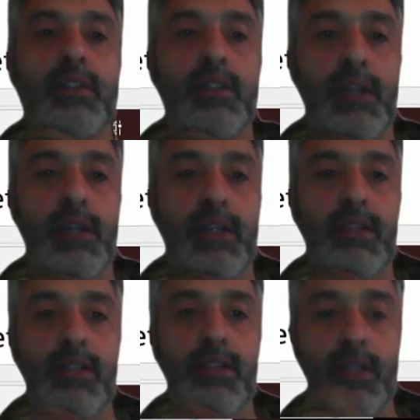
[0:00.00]
Okay,
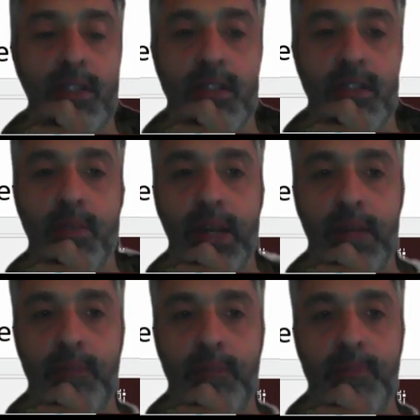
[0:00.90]
so this is the
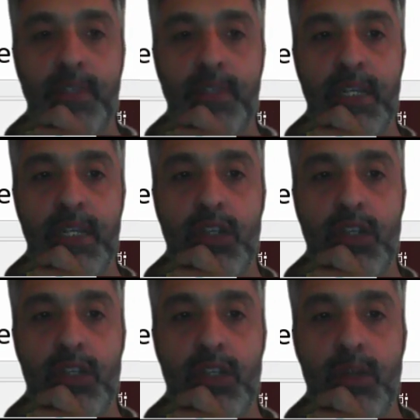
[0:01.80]
breakup. Sending
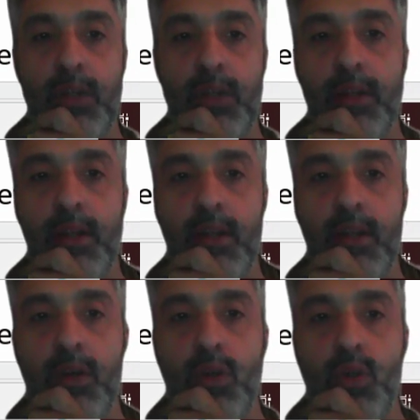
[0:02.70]
cost amount
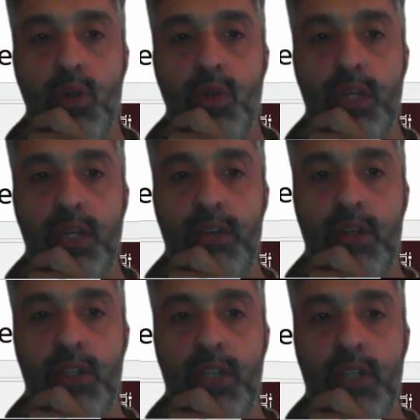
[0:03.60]
goes through secondary
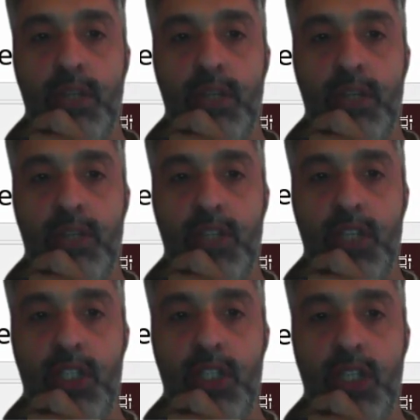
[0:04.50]
cost element,
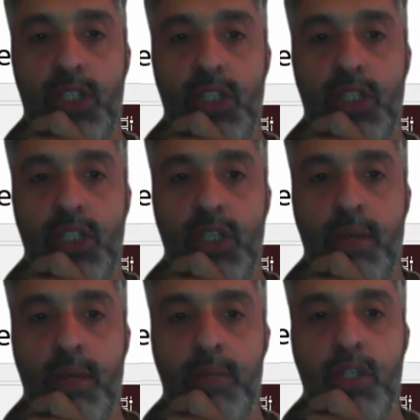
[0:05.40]
cafeteria charges.
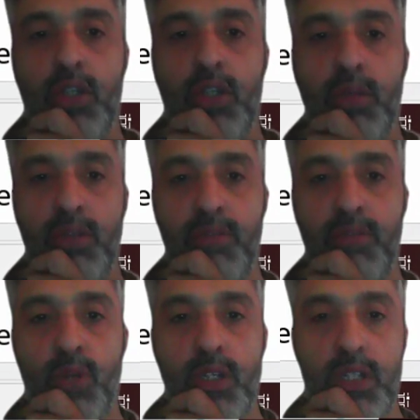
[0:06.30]
Based on number of
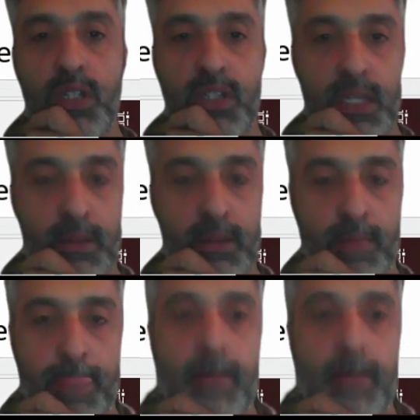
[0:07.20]
employees, it is then
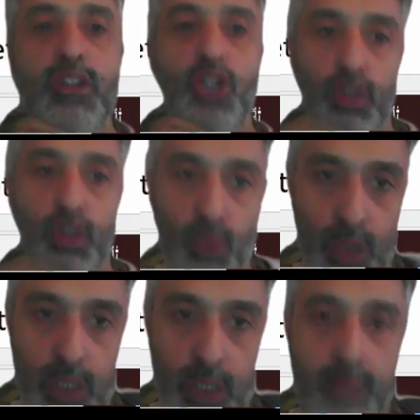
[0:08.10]

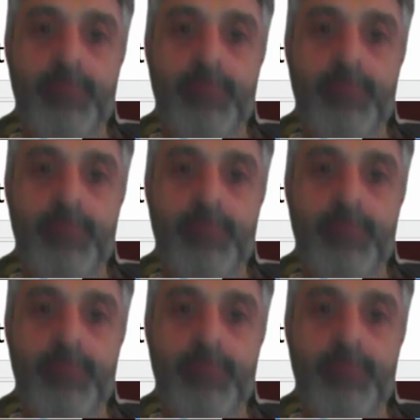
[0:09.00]
distributed.